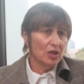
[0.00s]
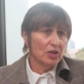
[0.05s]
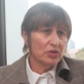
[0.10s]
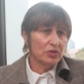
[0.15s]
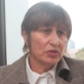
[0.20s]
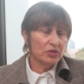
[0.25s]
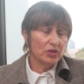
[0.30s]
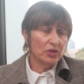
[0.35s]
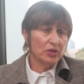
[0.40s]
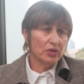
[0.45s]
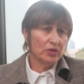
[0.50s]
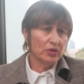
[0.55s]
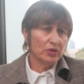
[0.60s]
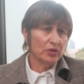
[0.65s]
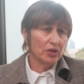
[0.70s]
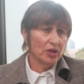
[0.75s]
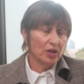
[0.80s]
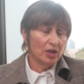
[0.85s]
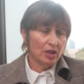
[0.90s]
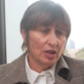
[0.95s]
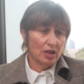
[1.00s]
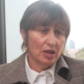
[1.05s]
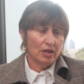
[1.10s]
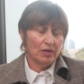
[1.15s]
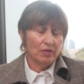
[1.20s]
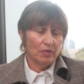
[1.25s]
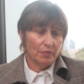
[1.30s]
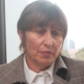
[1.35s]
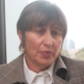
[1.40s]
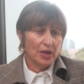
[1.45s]
So
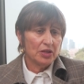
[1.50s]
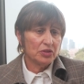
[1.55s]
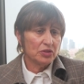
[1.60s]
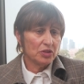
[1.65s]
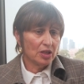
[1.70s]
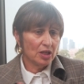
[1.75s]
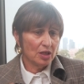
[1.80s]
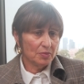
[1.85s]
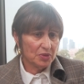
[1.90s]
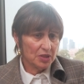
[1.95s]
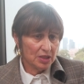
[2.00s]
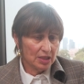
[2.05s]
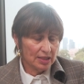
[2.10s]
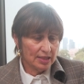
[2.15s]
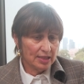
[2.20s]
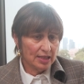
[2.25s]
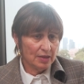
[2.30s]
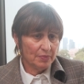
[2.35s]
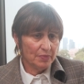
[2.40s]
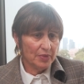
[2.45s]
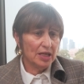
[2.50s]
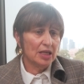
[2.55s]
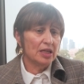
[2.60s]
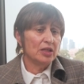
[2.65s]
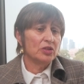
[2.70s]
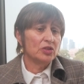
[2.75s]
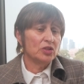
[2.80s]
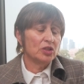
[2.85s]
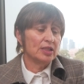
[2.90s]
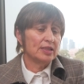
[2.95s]
patient comes to see
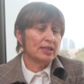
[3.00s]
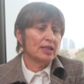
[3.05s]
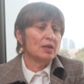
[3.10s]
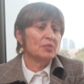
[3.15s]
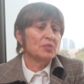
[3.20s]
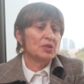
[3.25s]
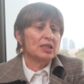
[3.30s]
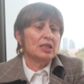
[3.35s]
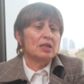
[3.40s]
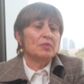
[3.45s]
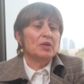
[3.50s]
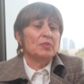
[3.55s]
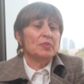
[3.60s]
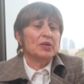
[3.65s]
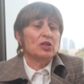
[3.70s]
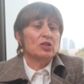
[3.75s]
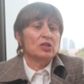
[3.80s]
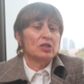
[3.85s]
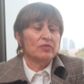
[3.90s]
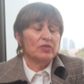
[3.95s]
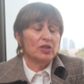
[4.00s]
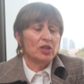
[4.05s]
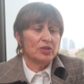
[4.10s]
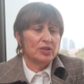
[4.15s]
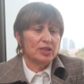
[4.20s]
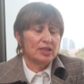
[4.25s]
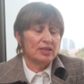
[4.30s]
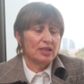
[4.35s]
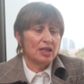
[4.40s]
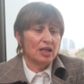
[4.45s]
me, she's come to see me because of low
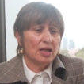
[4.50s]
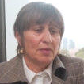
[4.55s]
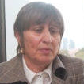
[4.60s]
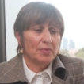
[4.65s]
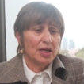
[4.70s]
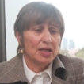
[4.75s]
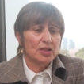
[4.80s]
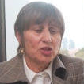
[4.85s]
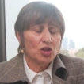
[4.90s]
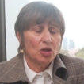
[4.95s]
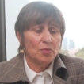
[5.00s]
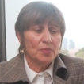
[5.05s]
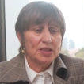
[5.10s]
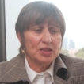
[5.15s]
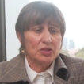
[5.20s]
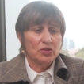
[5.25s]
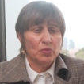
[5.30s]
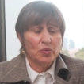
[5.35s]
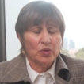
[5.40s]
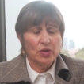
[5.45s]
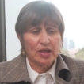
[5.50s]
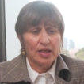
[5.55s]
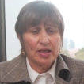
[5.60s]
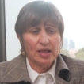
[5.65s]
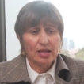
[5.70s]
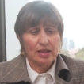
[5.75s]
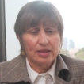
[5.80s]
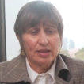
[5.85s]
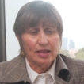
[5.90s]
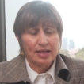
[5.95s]
desire. My job is to work
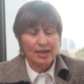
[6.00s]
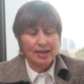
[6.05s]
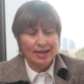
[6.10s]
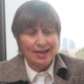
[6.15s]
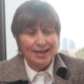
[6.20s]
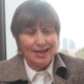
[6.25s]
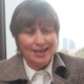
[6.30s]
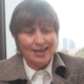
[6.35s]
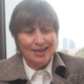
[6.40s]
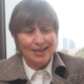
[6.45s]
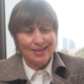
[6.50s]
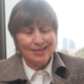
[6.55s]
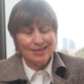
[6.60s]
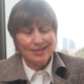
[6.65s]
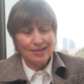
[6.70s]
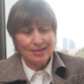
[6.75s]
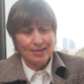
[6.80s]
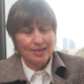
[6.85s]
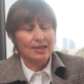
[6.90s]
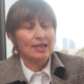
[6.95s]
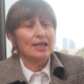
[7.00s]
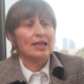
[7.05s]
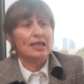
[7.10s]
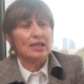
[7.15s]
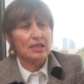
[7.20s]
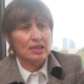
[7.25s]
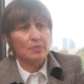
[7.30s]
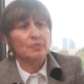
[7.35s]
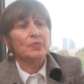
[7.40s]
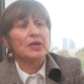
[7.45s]
out, is this an
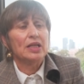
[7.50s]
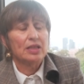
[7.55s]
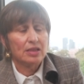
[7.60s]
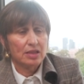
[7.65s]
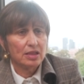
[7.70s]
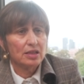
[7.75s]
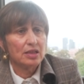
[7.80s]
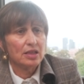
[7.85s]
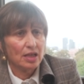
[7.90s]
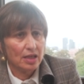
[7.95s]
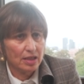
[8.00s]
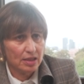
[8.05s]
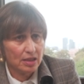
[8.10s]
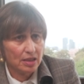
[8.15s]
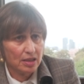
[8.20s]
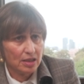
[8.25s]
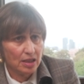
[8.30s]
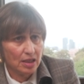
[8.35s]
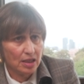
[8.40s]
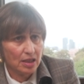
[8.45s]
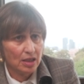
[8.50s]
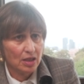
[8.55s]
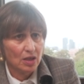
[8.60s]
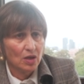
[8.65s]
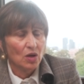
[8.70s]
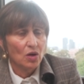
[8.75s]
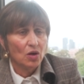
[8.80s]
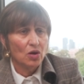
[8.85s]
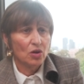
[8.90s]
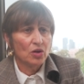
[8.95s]
independent entity,
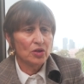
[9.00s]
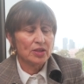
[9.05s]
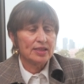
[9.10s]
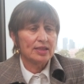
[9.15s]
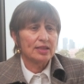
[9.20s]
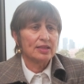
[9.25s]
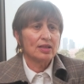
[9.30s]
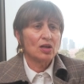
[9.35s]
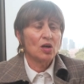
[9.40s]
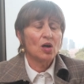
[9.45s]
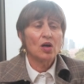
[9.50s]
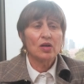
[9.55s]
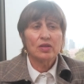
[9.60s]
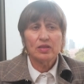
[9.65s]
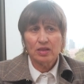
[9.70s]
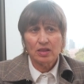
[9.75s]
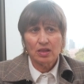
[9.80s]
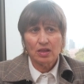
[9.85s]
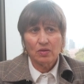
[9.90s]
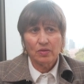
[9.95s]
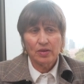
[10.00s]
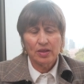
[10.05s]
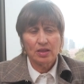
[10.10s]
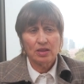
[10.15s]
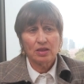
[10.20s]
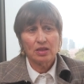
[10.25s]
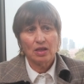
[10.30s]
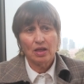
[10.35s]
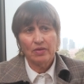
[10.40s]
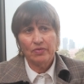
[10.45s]
or is this a
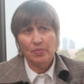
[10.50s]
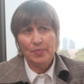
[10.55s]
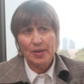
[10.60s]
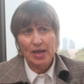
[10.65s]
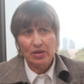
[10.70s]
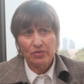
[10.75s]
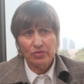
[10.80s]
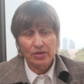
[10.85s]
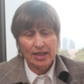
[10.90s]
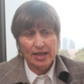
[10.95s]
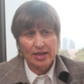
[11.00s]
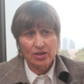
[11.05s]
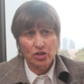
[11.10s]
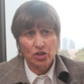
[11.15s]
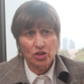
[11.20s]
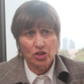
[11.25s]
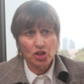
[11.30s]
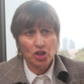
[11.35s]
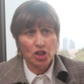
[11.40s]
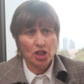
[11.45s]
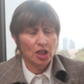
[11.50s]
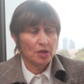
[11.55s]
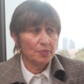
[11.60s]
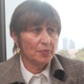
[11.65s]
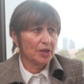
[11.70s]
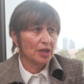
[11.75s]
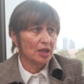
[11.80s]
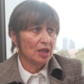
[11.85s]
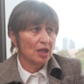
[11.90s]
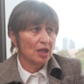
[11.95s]
consequence of a bad relationship,